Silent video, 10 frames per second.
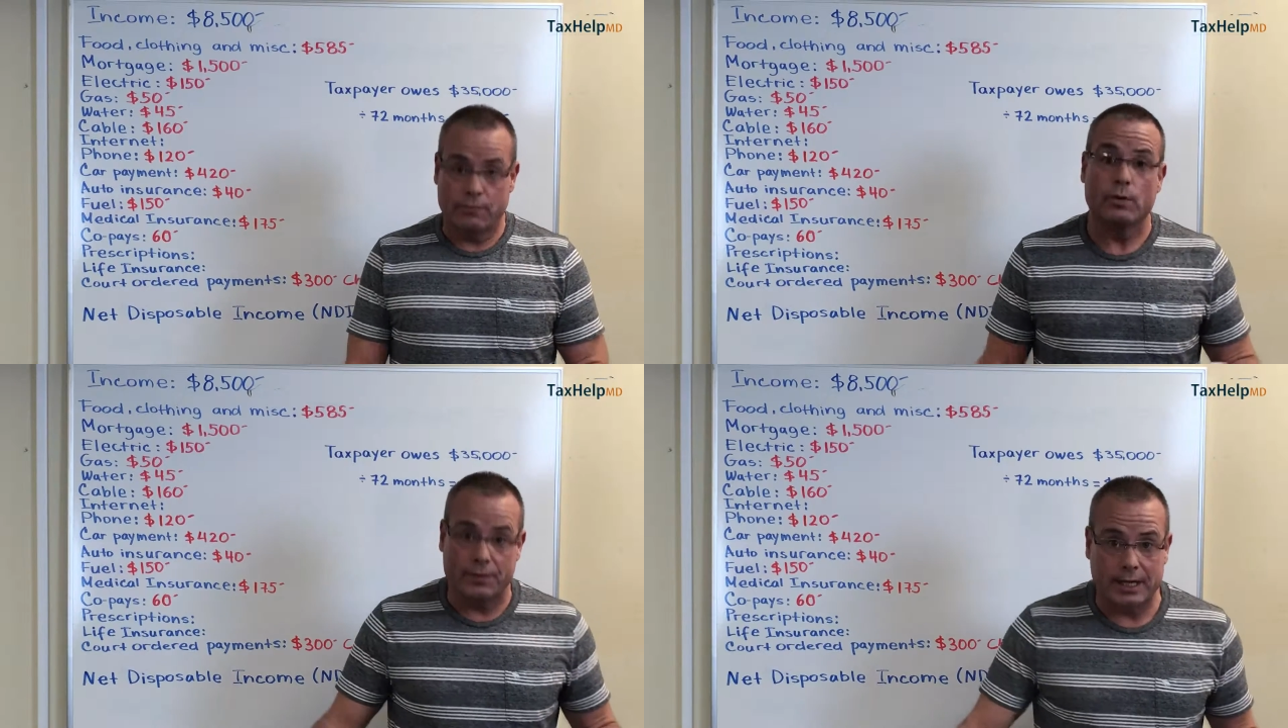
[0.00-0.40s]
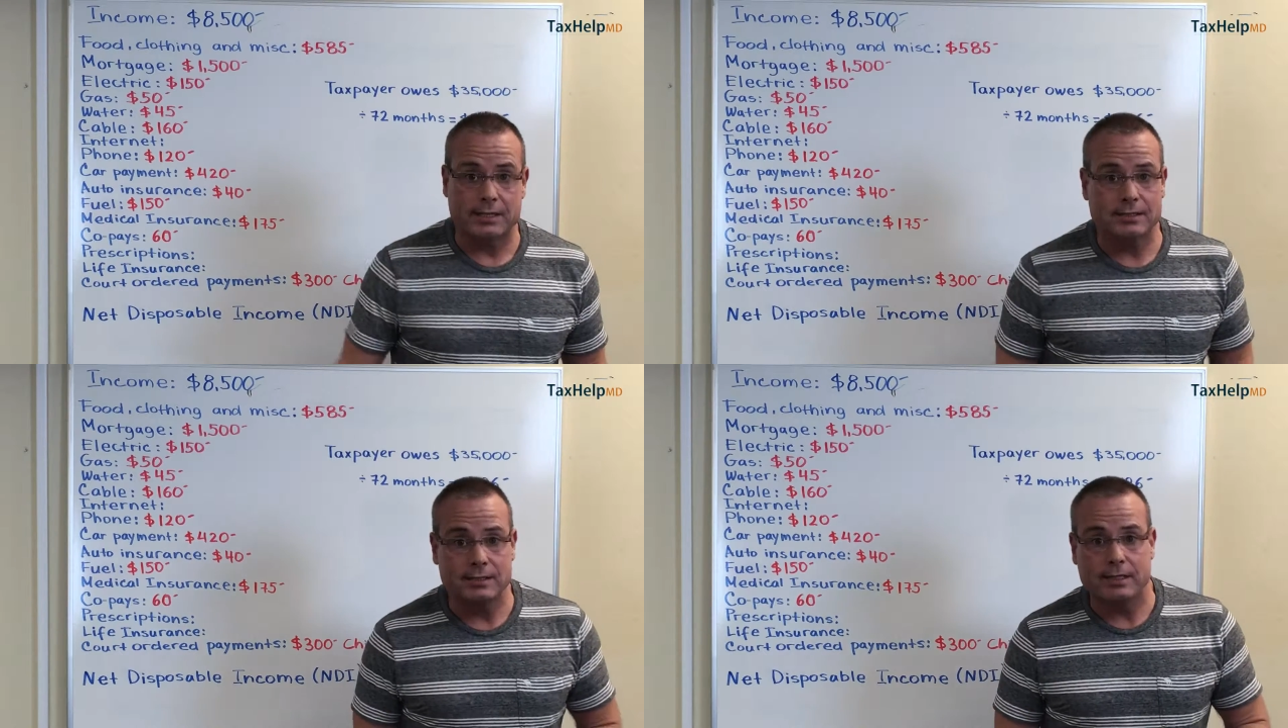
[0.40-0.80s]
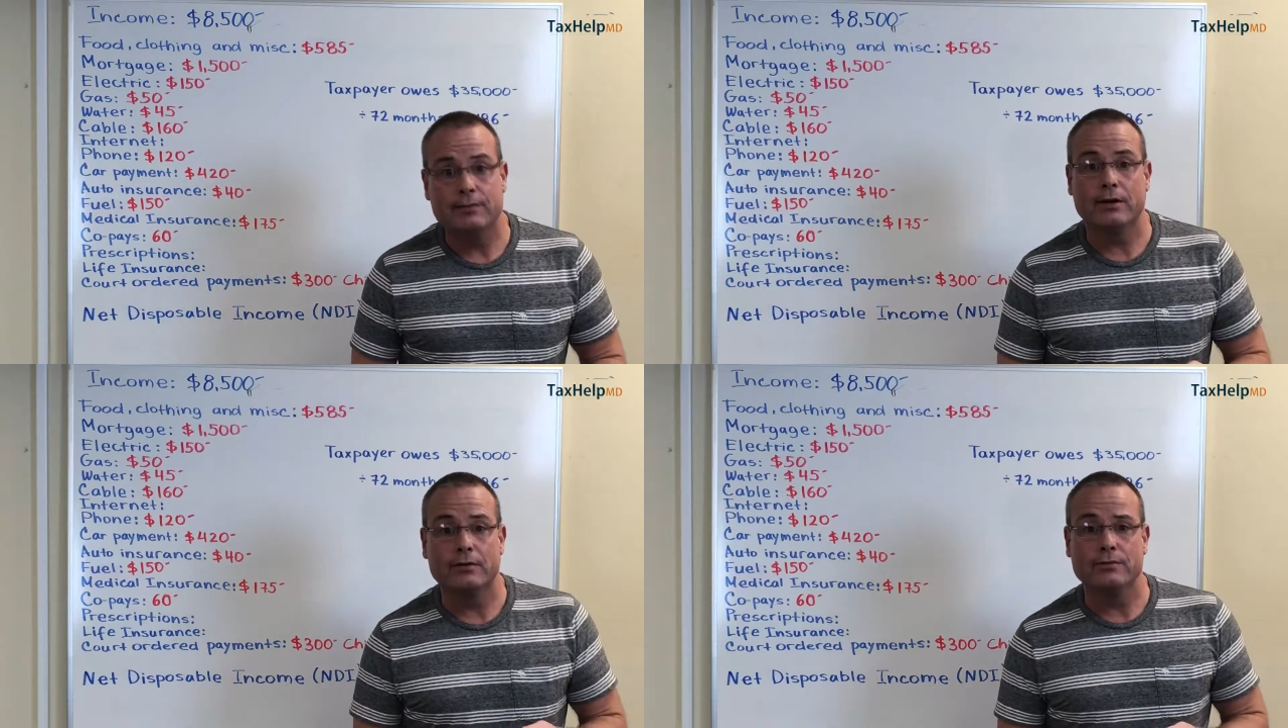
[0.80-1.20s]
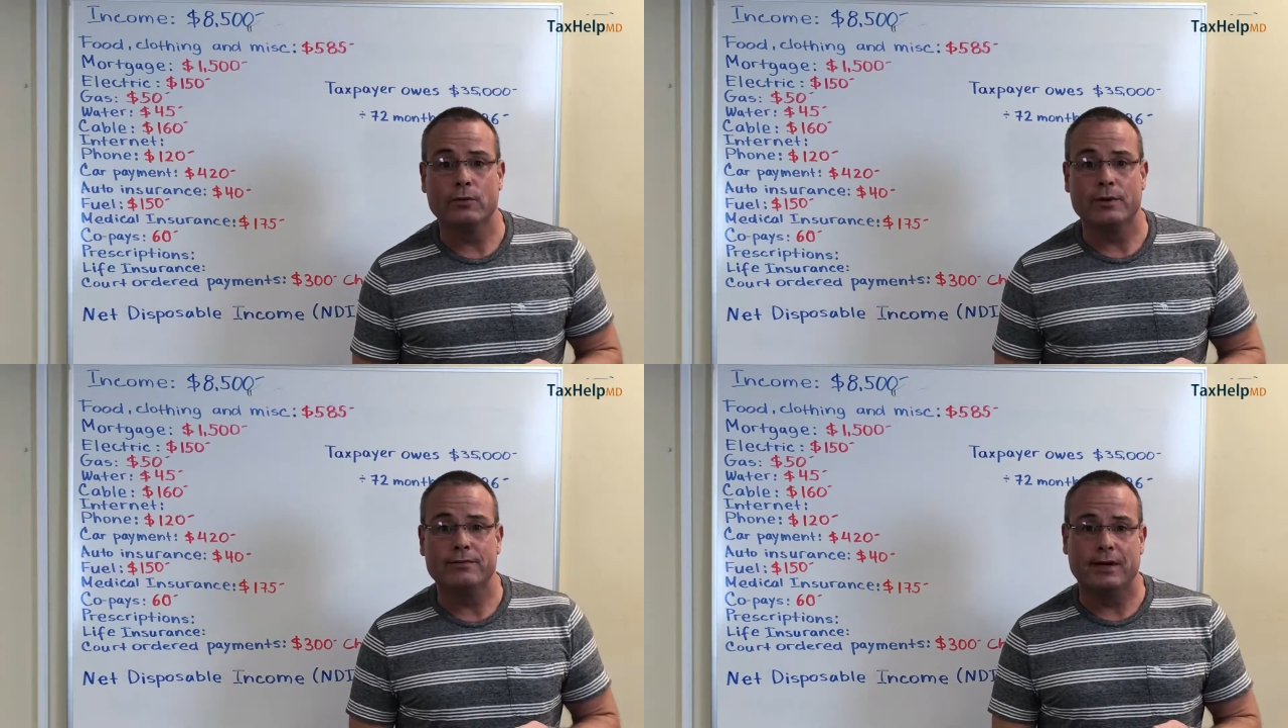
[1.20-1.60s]

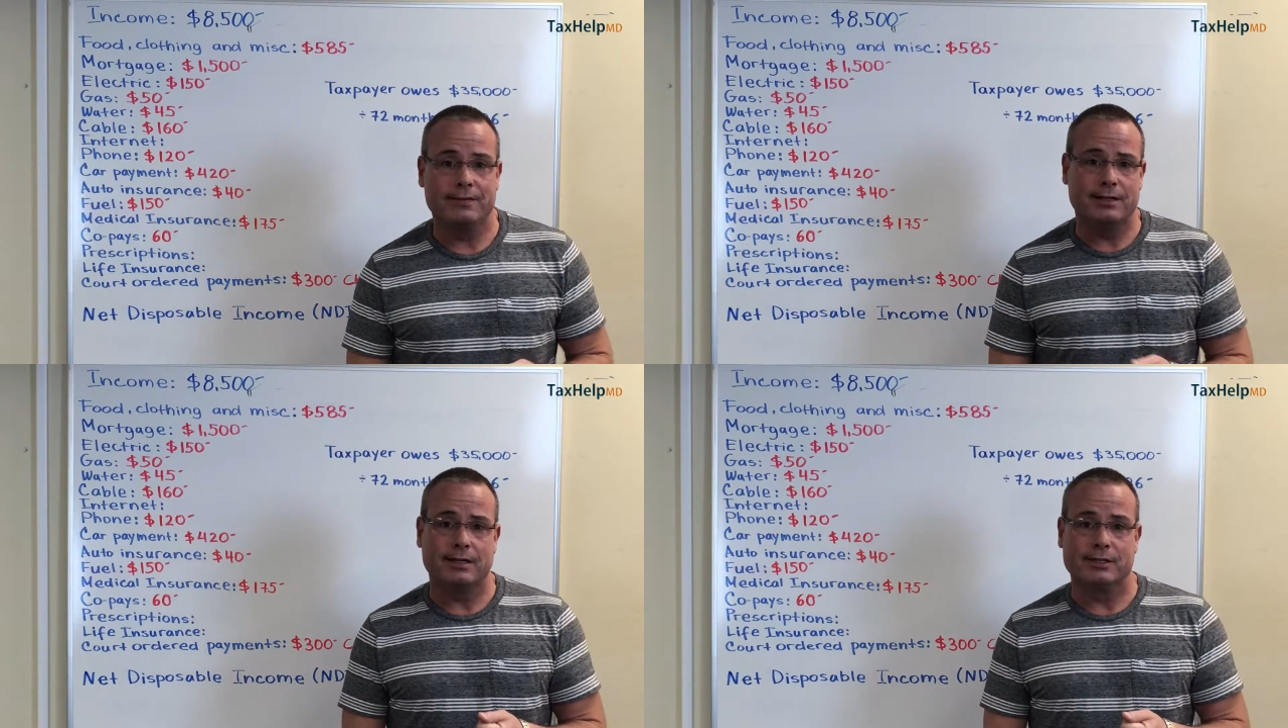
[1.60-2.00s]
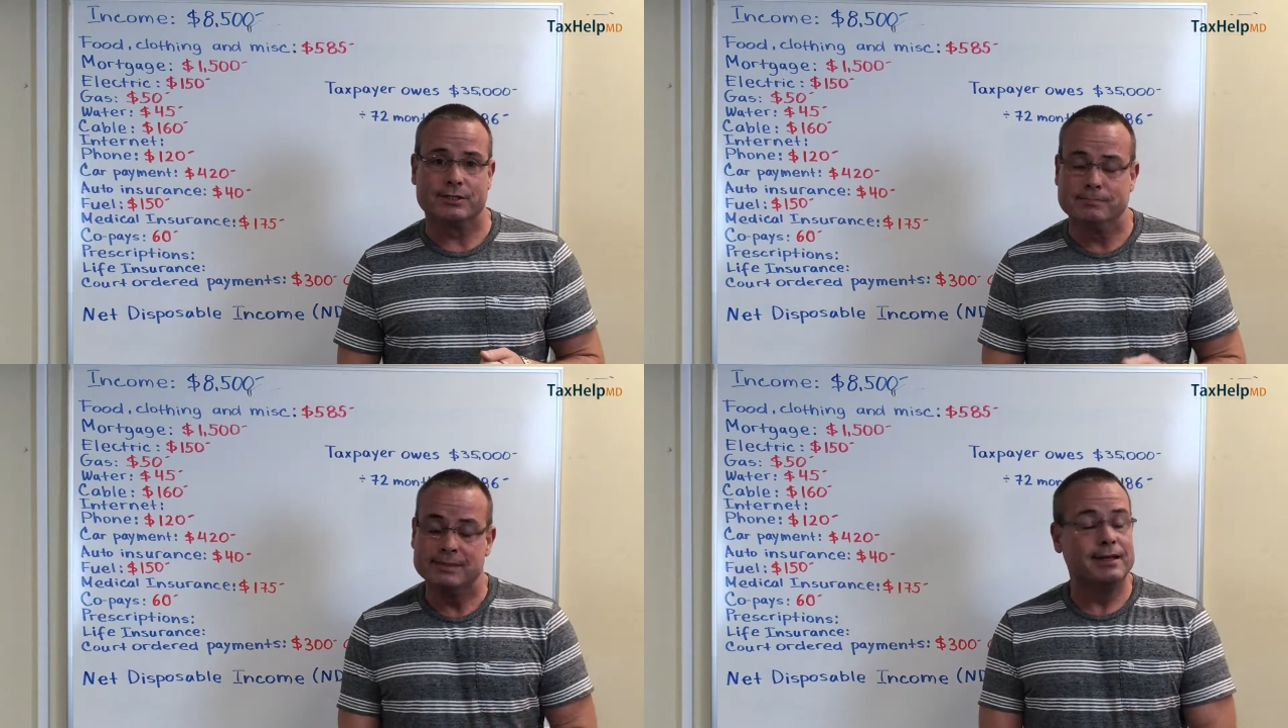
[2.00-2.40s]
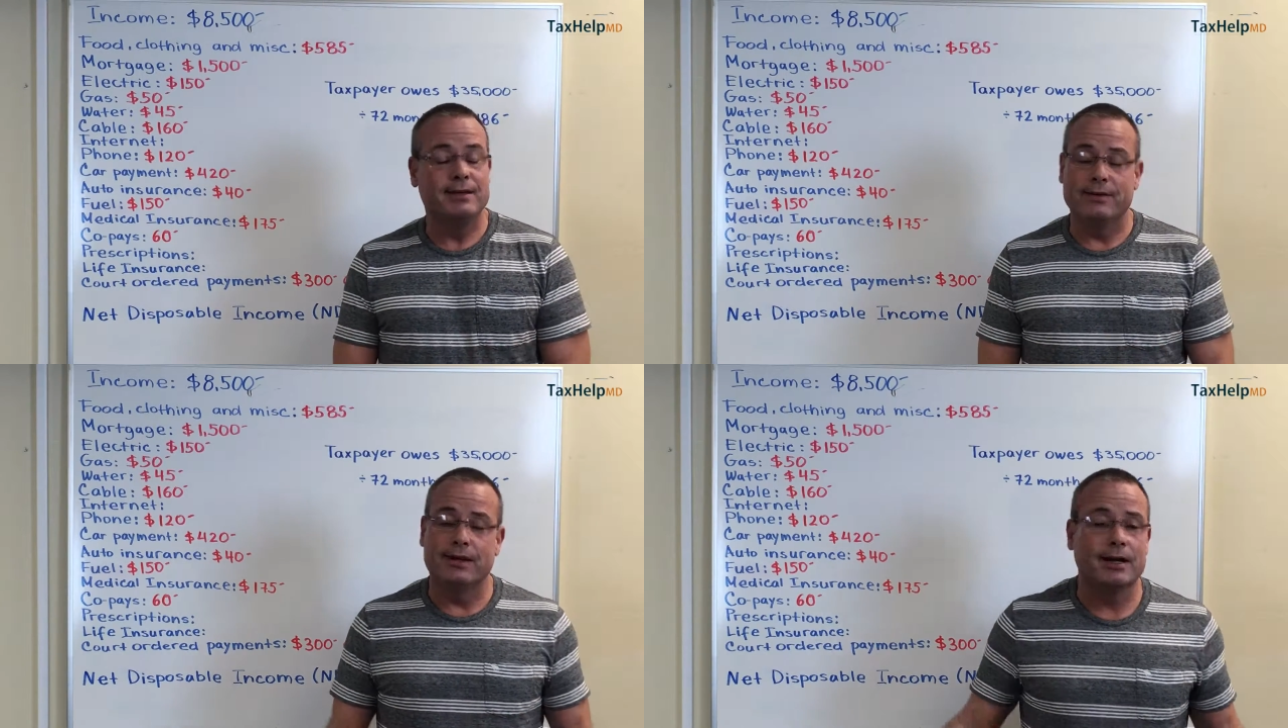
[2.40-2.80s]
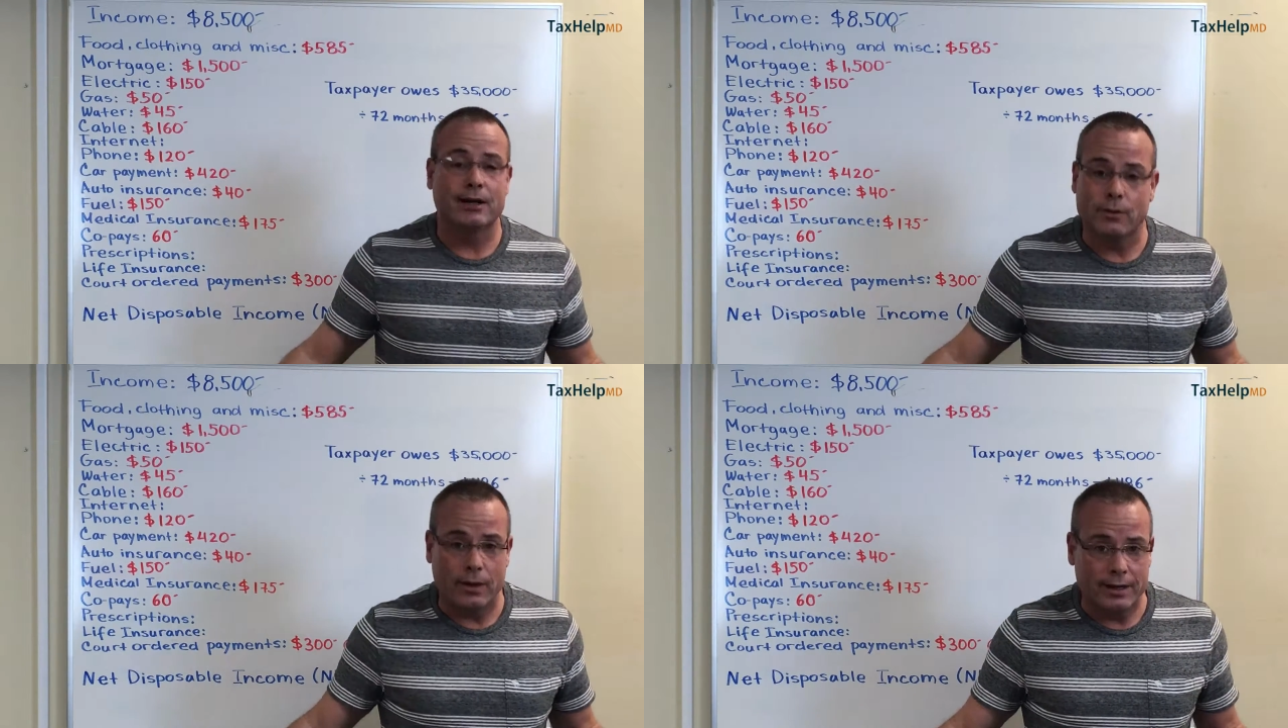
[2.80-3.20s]
$4,745. They're not
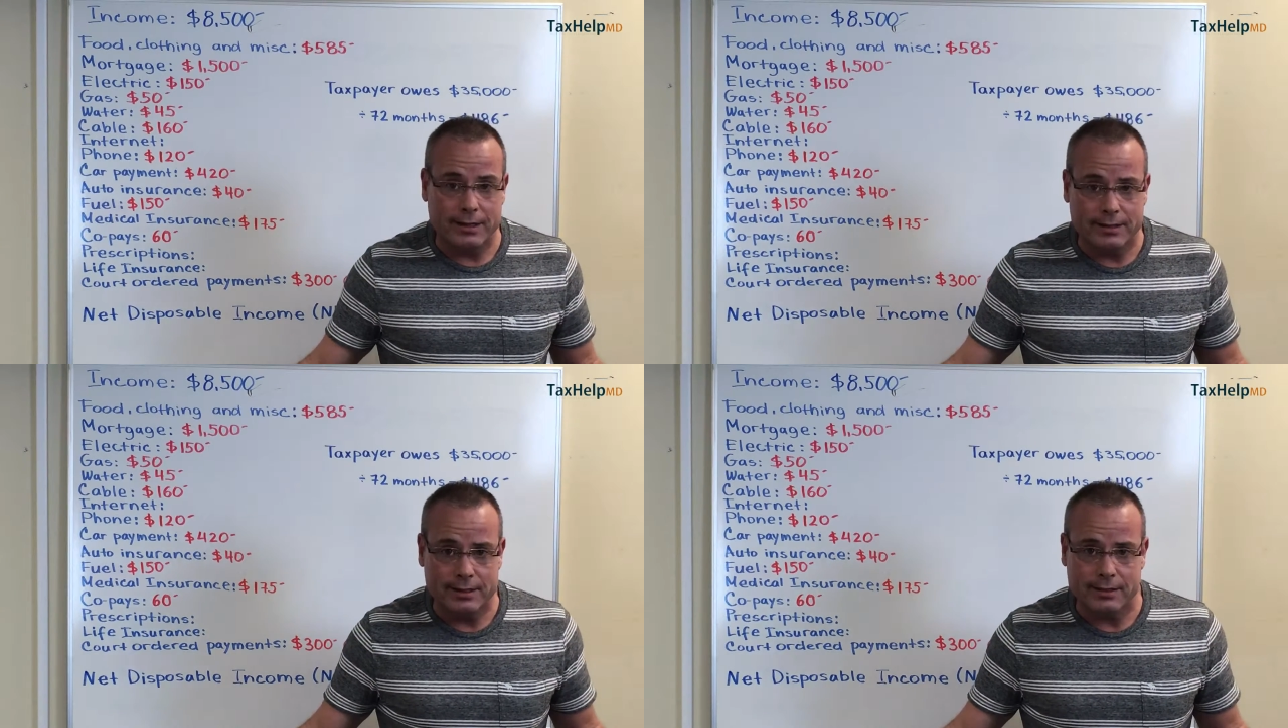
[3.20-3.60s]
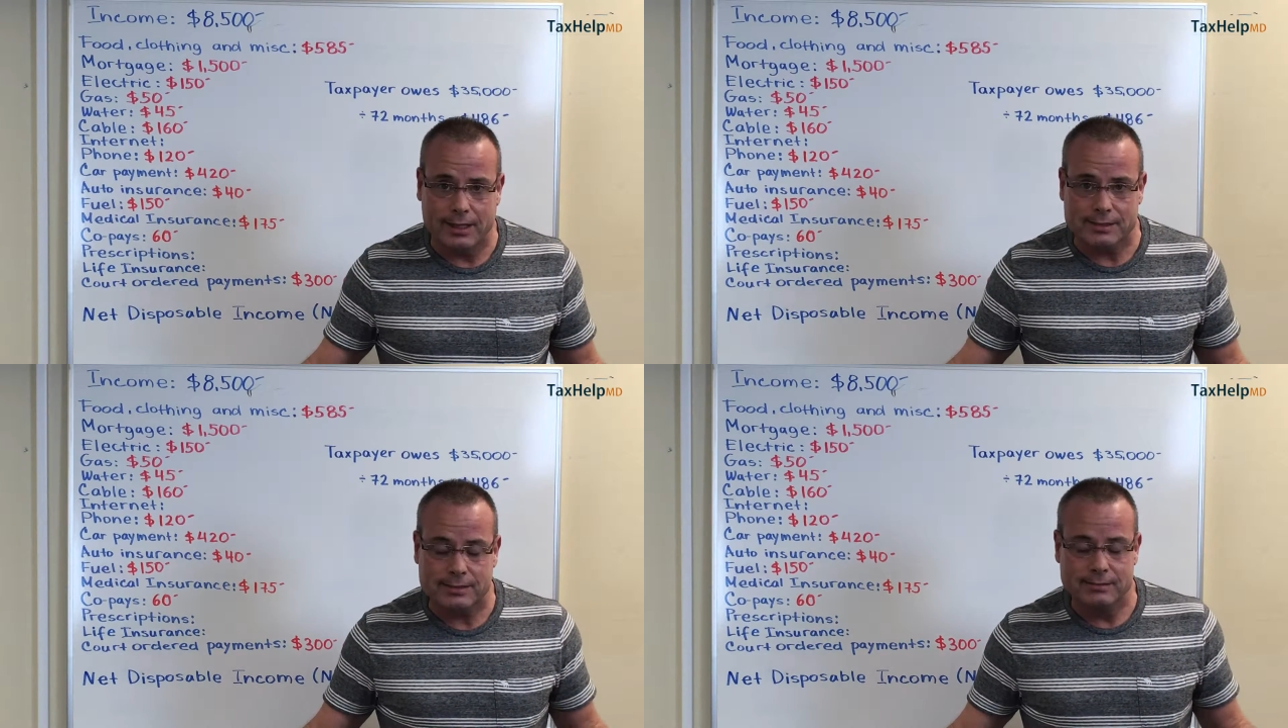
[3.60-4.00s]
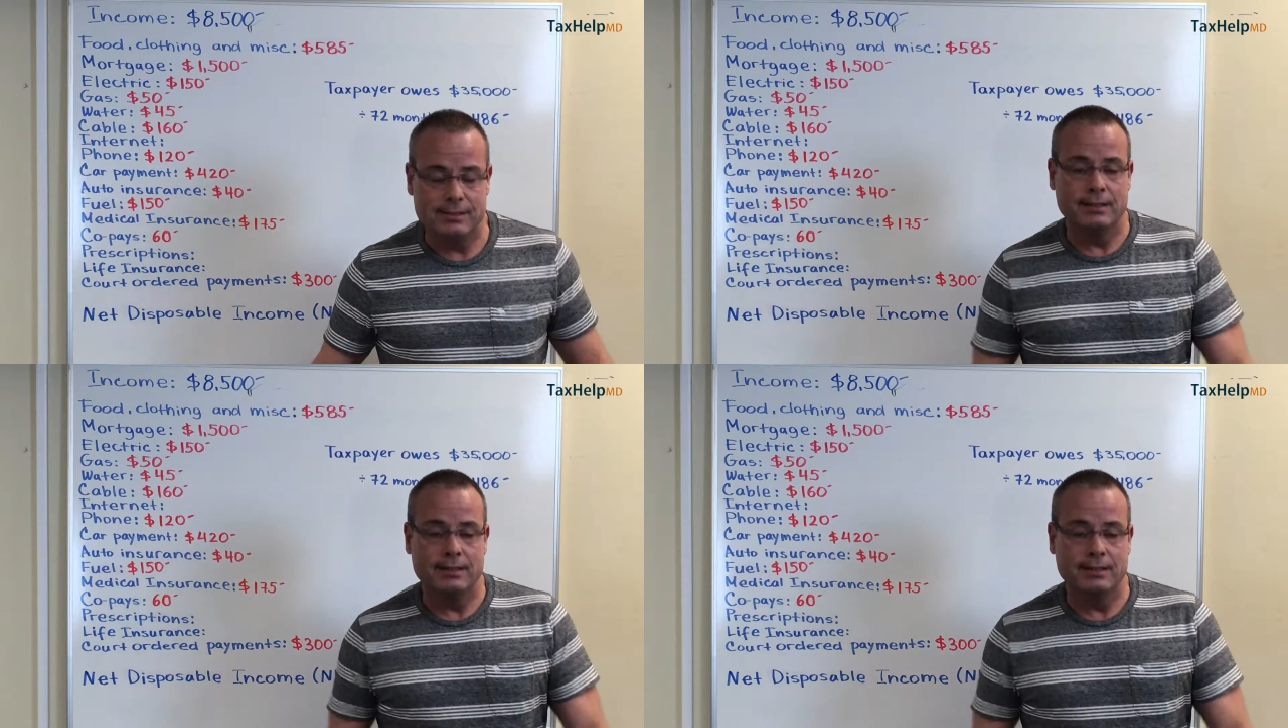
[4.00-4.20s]
going to want anything less.